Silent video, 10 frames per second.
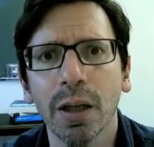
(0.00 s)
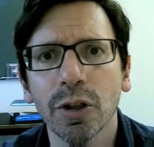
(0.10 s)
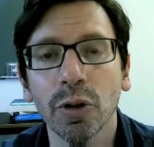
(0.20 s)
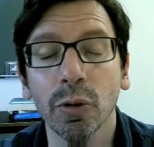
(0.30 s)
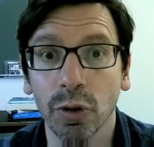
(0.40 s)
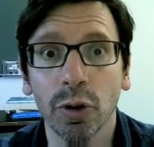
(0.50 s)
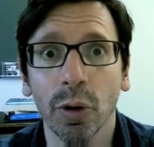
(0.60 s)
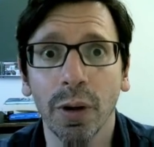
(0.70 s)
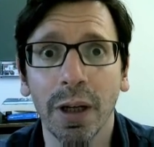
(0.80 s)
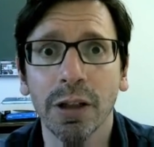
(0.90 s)
suits
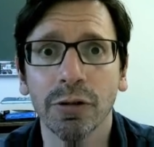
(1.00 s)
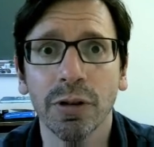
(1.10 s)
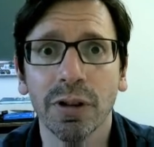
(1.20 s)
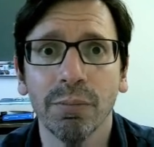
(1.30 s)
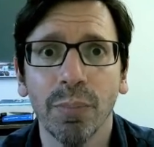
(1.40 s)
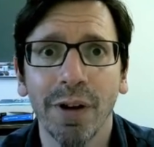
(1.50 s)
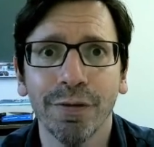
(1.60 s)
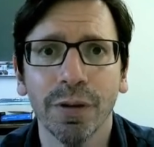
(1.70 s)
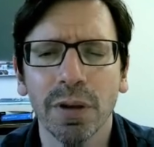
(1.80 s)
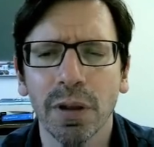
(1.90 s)
your interests and
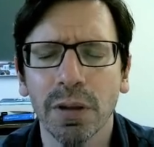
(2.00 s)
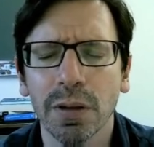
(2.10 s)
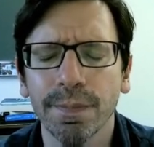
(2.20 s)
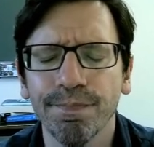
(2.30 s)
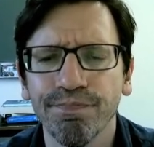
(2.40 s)
preferences.